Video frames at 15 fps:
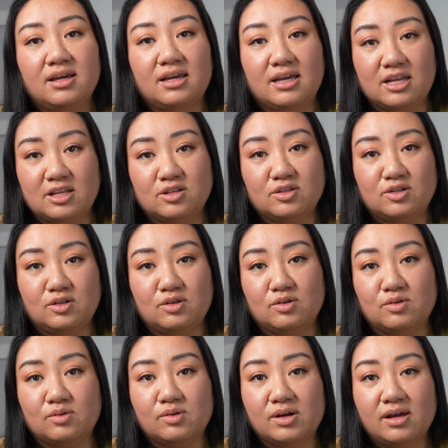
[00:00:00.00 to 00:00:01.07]

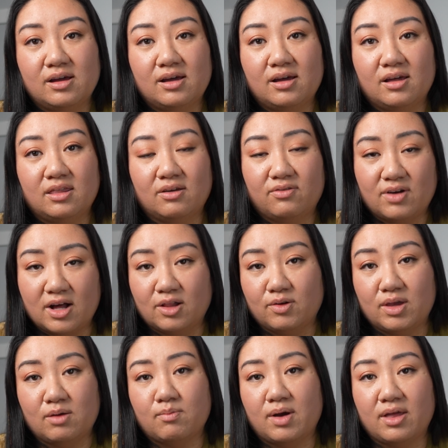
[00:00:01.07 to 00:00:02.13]
into the
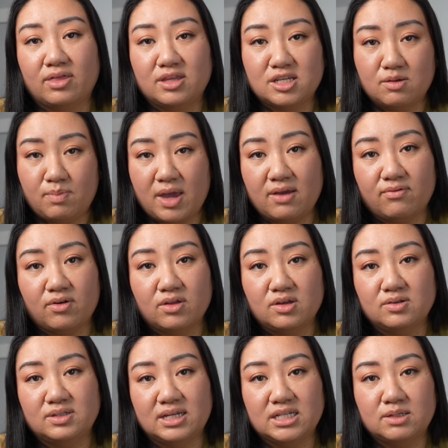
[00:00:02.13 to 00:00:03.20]
following month to pay for
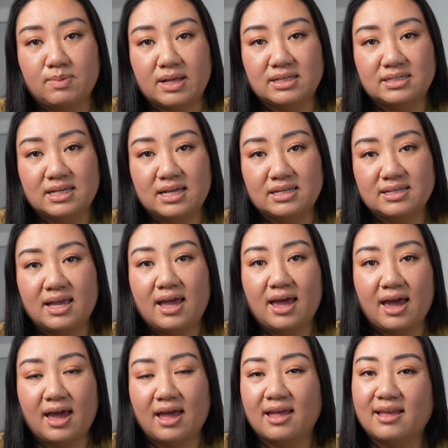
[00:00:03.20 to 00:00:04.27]
those expenses,
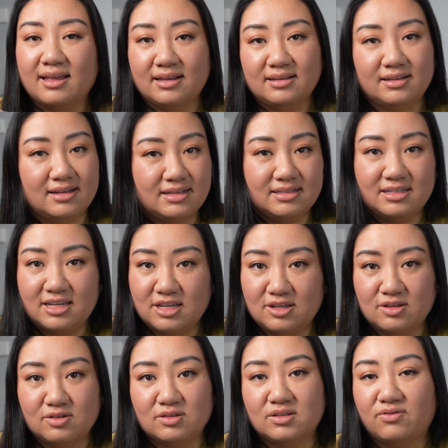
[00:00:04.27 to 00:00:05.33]
and it
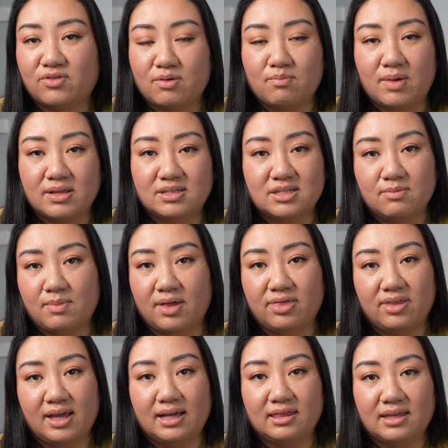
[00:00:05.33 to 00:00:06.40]
continues from month to month
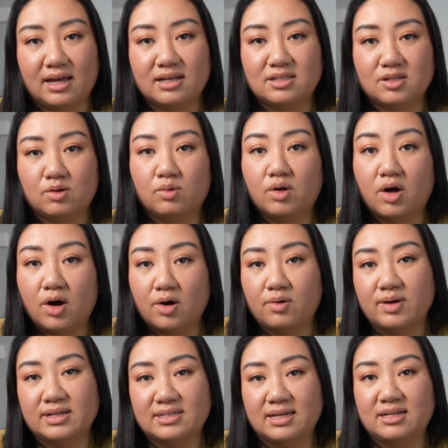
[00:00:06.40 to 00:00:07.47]
like that. So we'll
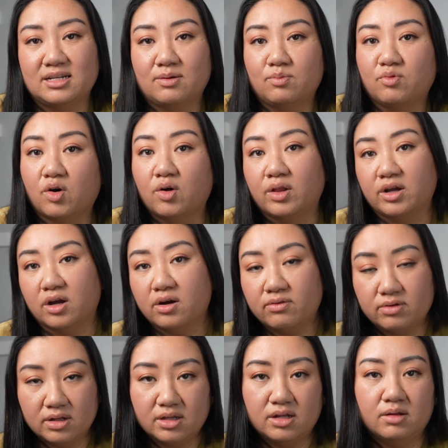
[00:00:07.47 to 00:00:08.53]
always end up rolling
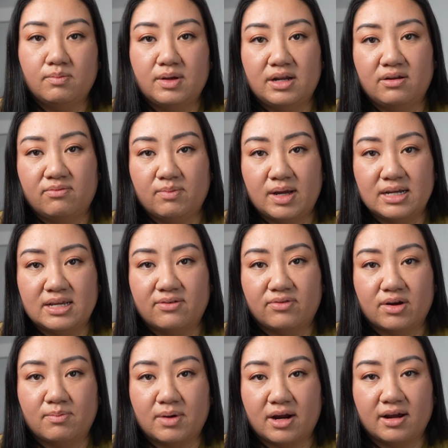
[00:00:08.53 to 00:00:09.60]
over a little bit of money
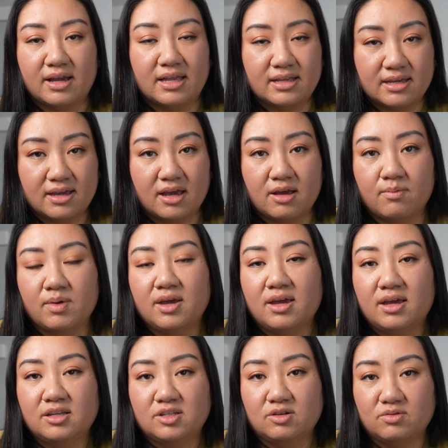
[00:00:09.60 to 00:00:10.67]
from our income
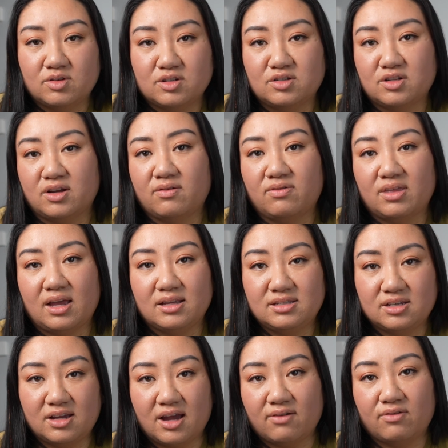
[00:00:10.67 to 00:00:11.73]
to reserve that
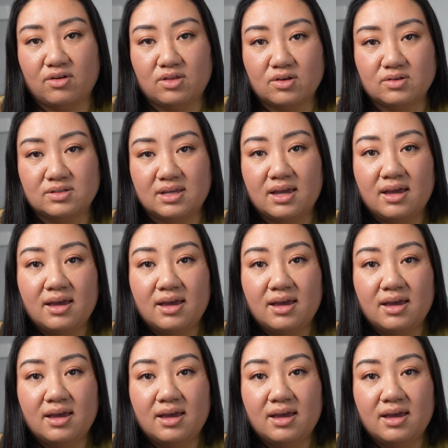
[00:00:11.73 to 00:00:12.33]
to cover those